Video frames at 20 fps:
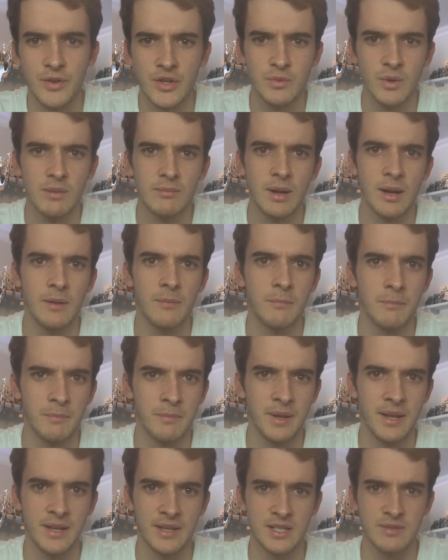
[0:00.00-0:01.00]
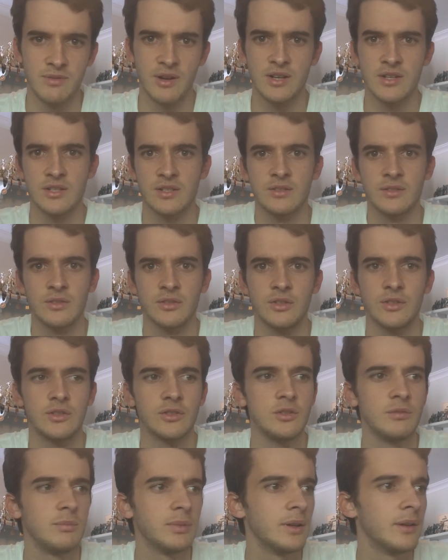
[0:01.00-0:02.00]
He's one of my big inspirations on
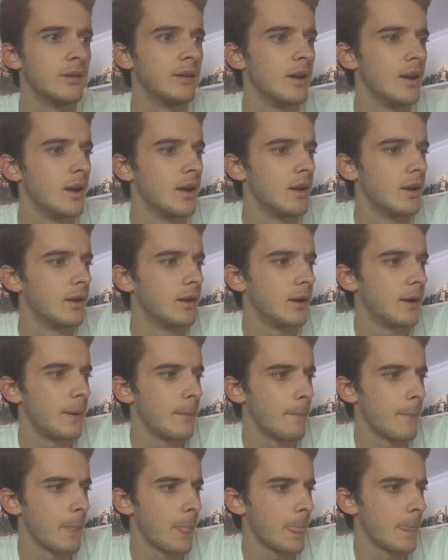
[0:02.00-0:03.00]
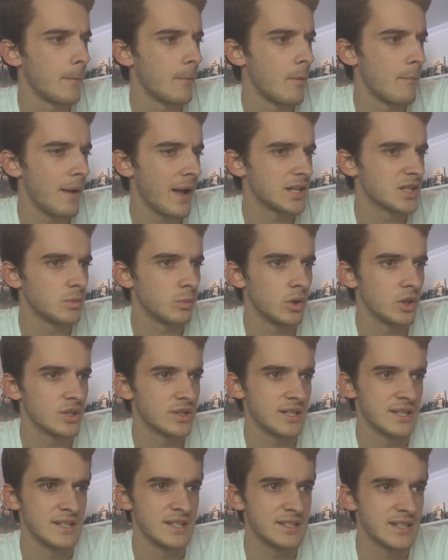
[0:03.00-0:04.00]
YouTube, but went back to
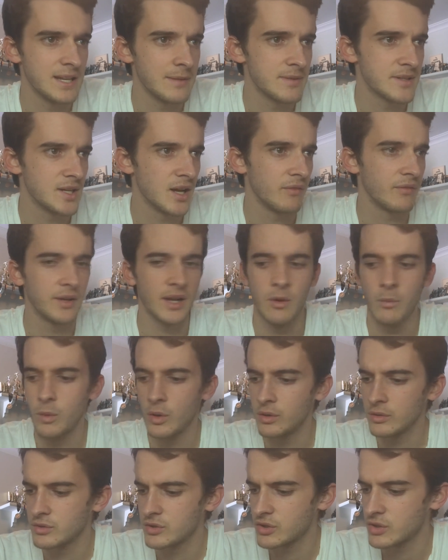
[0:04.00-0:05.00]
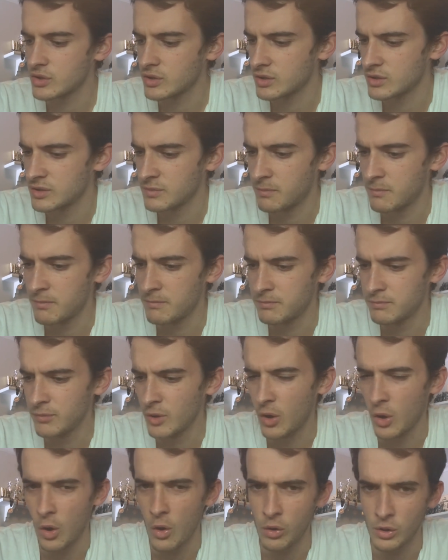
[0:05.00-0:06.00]
watch his Steep stuff, and I watched just
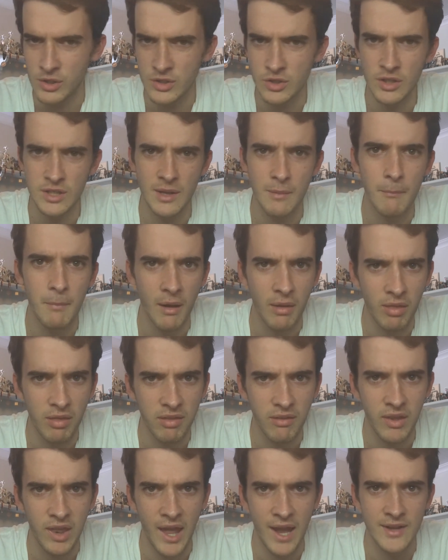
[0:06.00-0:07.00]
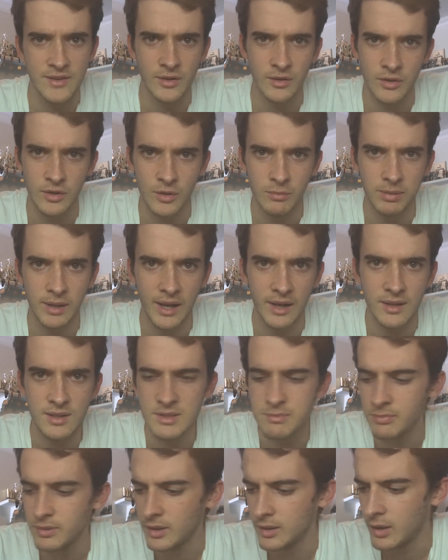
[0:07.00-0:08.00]
not long, it's only a month late on the
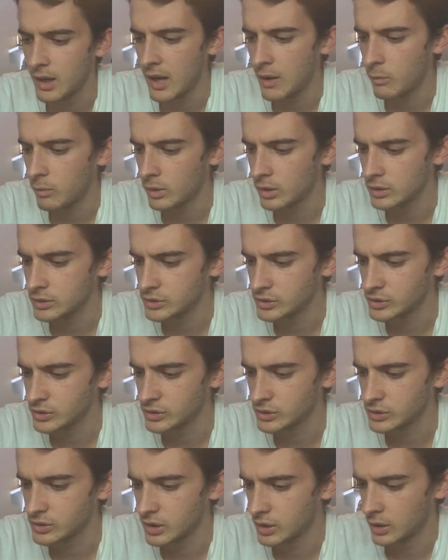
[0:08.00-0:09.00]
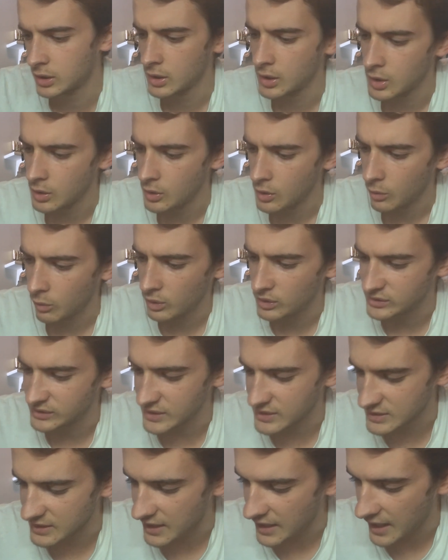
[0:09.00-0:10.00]
playlist, but I watched, what's
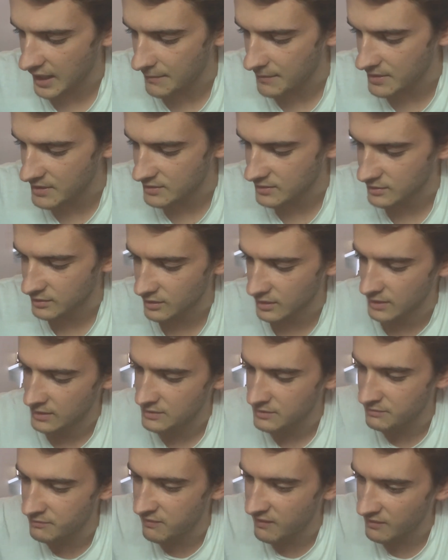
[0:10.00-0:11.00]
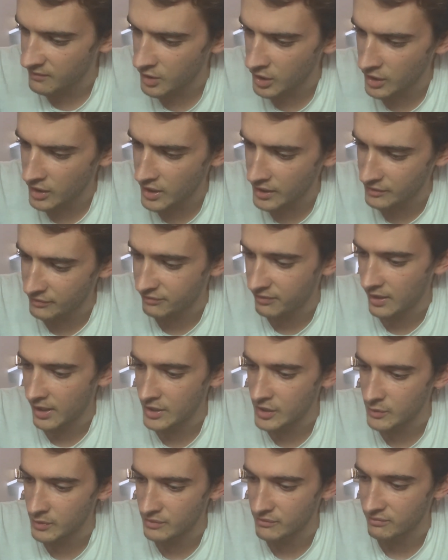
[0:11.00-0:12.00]
his name? He's the only guy I could
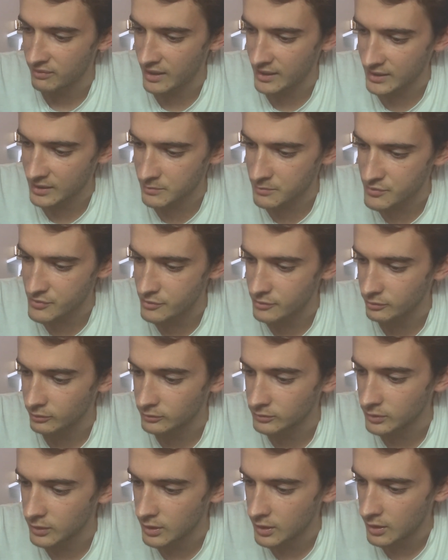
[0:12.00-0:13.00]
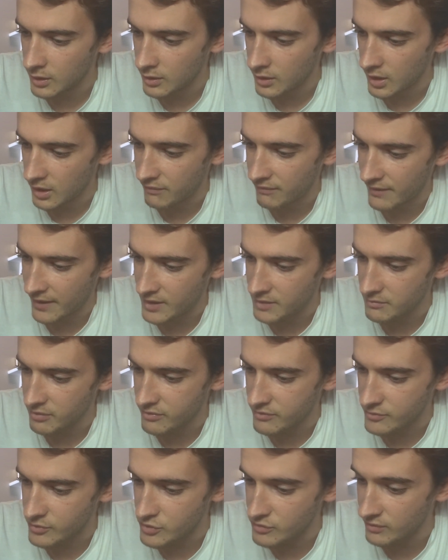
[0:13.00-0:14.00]
find doing Vladik Brutal. I found him
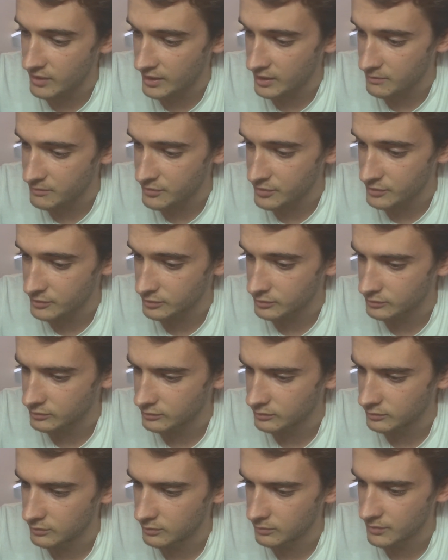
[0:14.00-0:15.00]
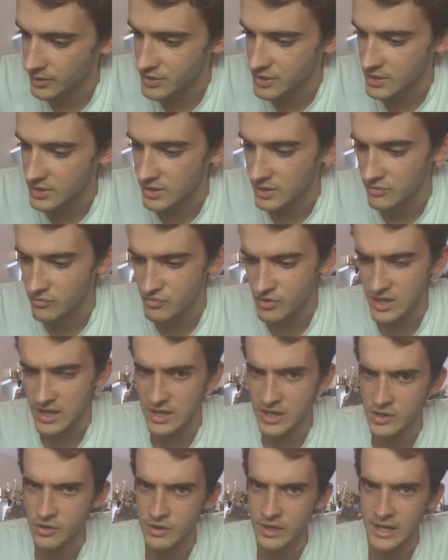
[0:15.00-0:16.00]
through Vladik Brutal, which is a
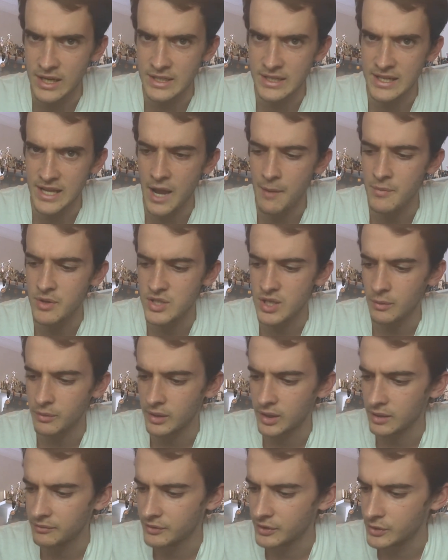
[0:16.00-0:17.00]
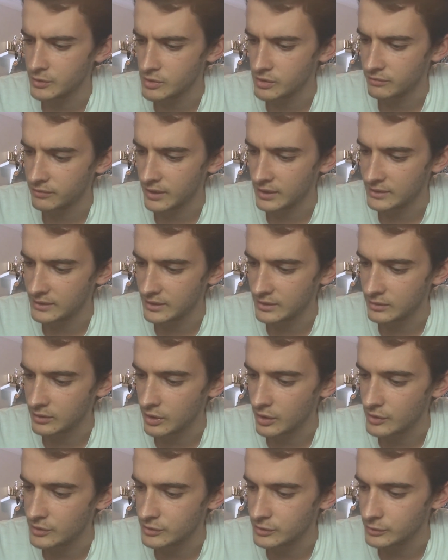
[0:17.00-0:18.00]
really good indie game, which I would love to do if I did
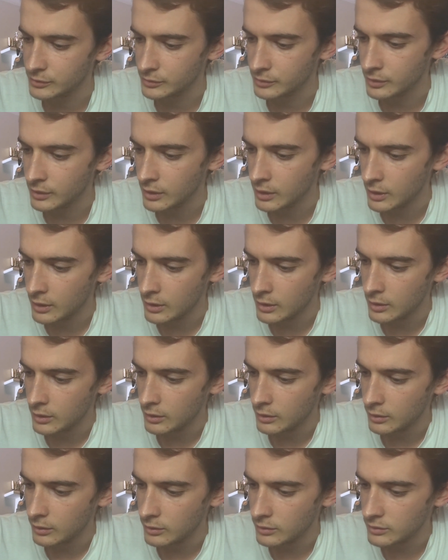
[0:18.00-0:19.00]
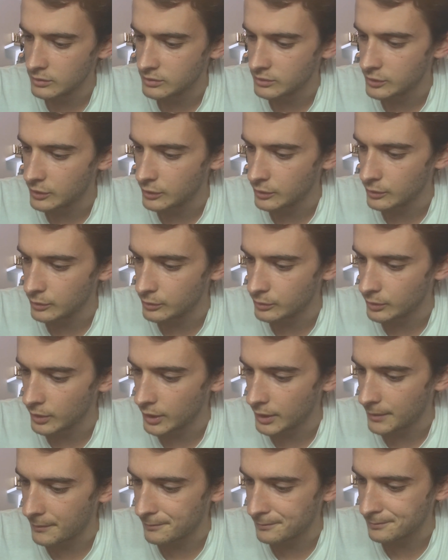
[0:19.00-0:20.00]
go to do,
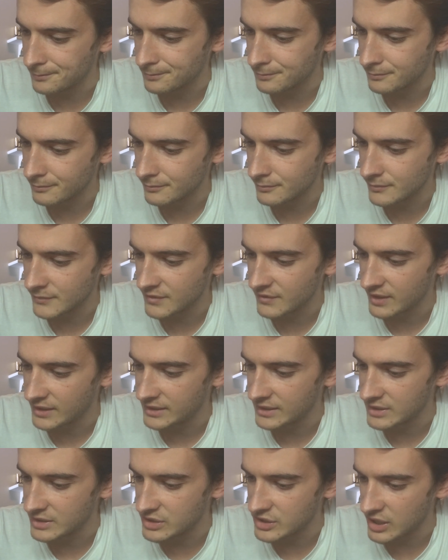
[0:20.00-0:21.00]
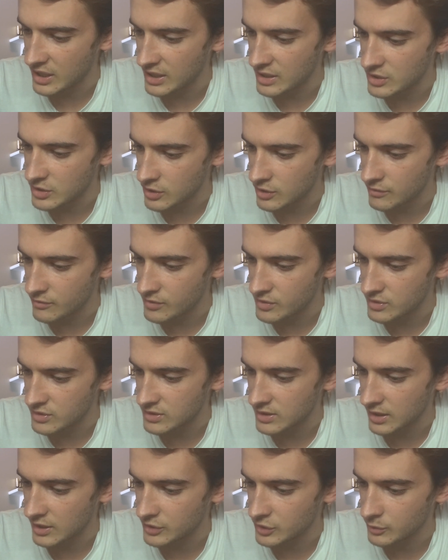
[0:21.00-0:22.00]
if I did change over and
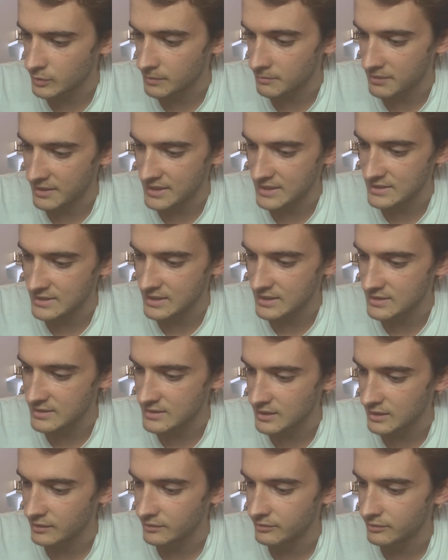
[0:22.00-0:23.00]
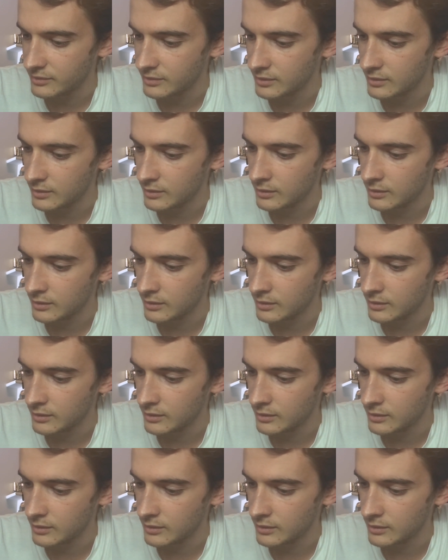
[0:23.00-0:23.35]
start doing PC stuff.